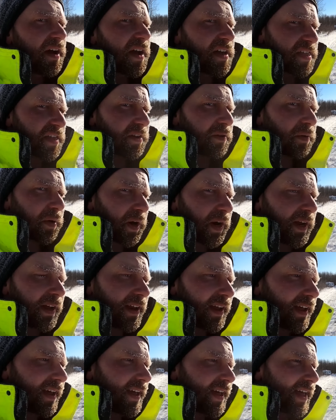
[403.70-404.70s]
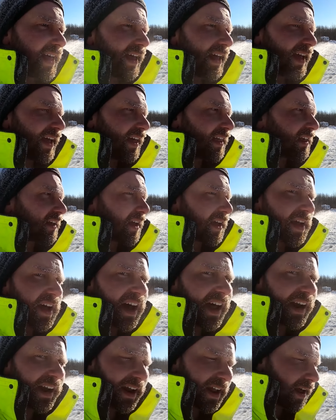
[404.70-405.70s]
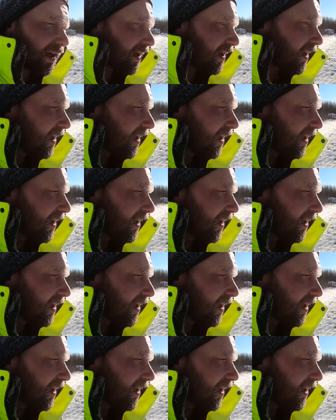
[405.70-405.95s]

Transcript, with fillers: I think we're good. I think I got it.